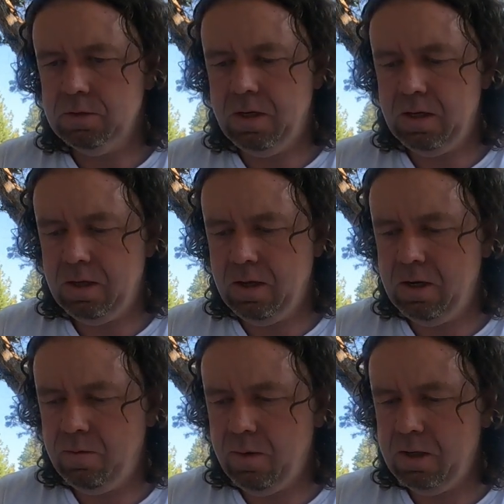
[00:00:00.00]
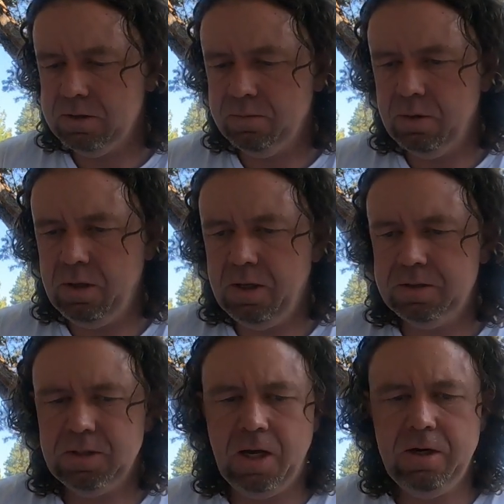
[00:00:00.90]
So any, anyways, I'm really
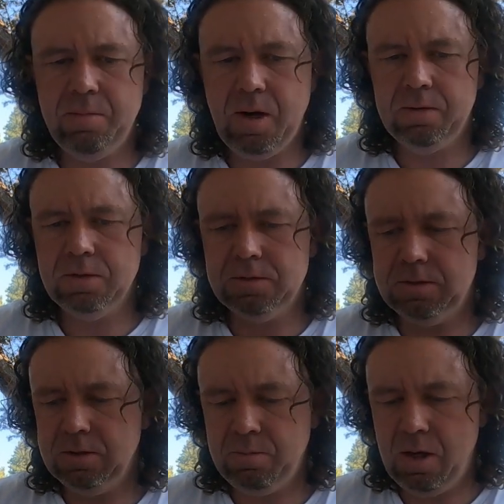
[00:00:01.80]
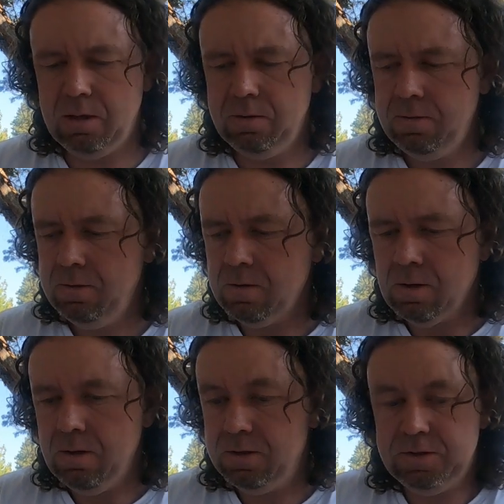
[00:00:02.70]
excited about this thing, man.
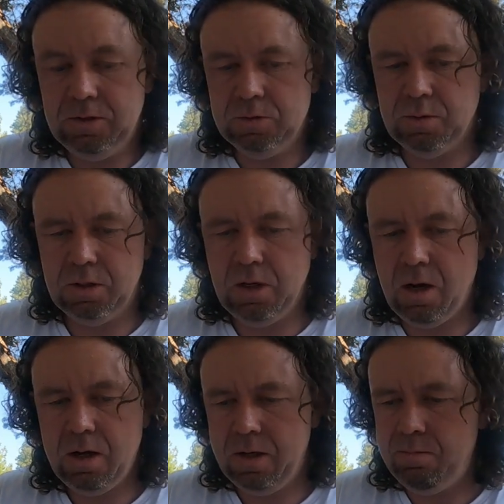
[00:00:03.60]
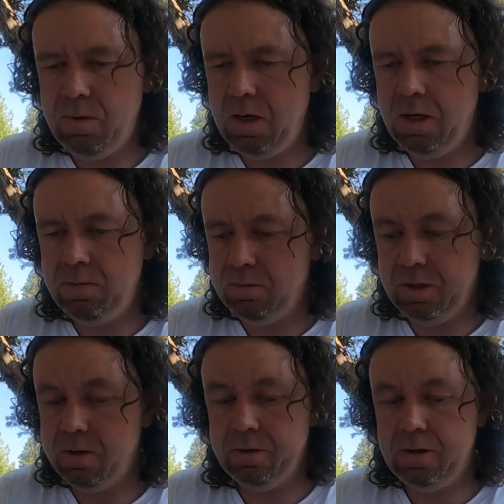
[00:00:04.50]
These things were gone in, min in
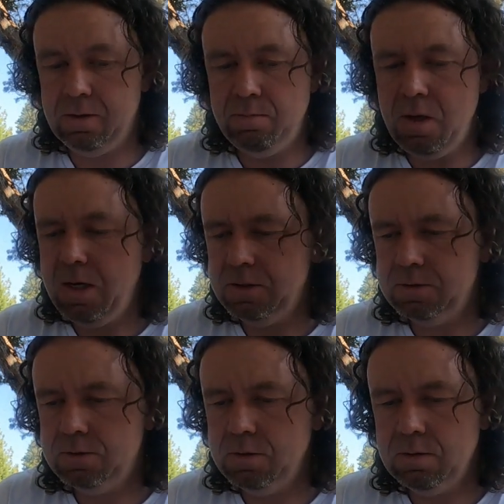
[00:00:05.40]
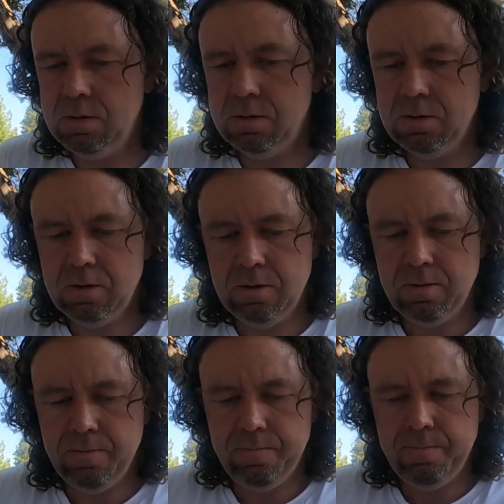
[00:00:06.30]
literally in minutes, dude.
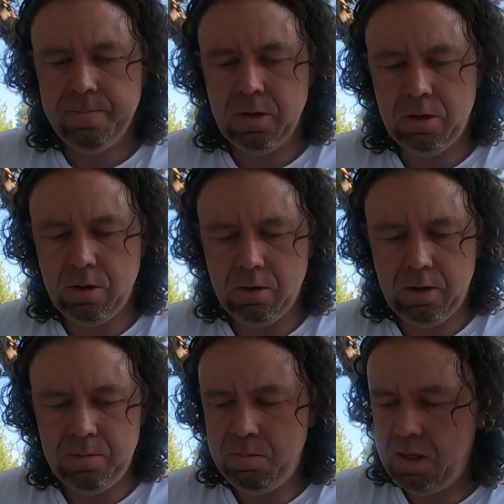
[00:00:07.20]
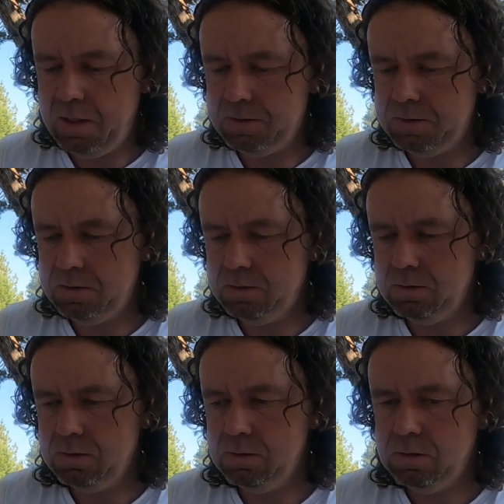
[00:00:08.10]
You know, in minutes.
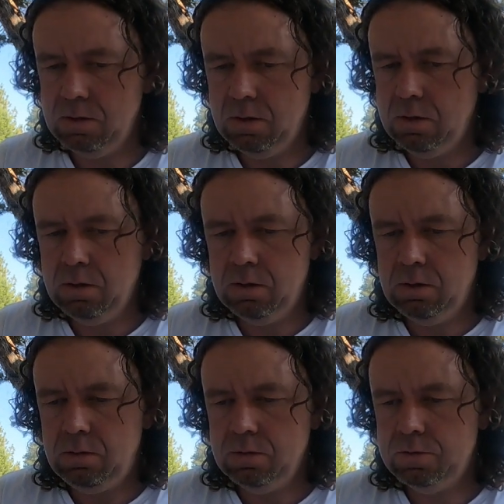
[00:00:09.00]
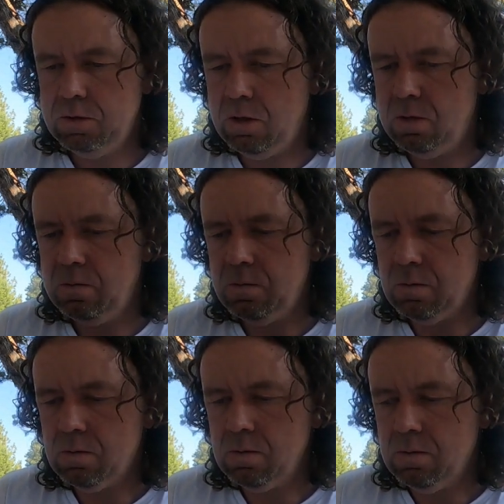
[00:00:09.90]
So,
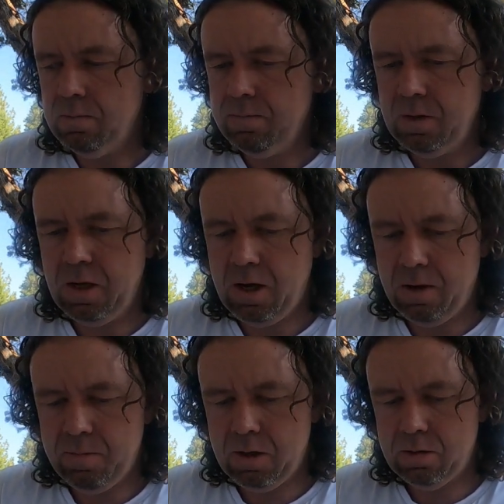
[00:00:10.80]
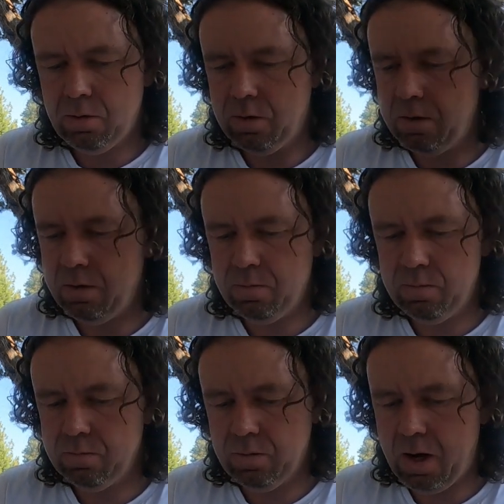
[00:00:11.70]
yeah, man, ordered it
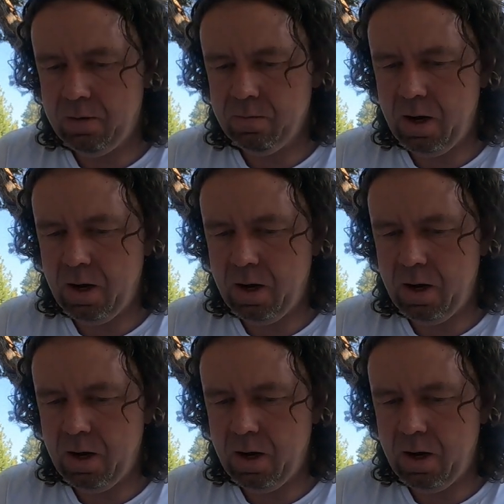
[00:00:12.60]
right,